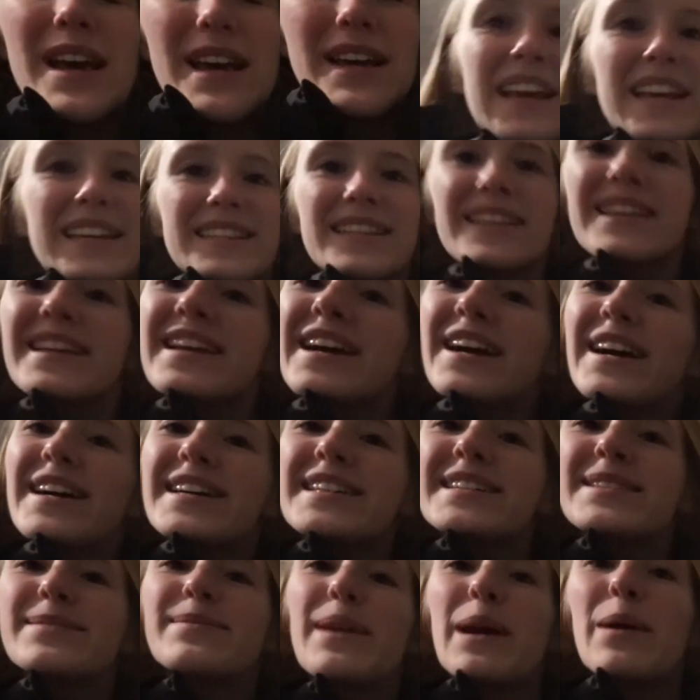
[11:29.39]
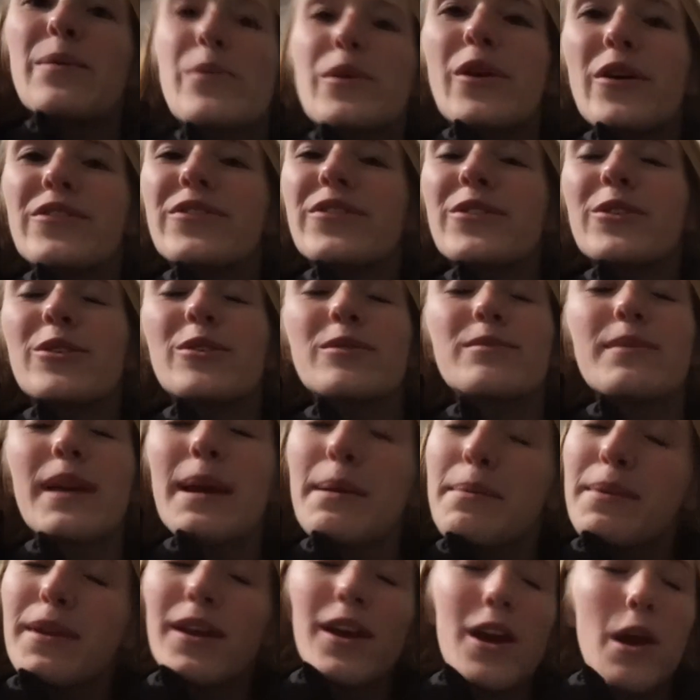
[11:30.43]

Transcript: And something kind about Waffle, maybe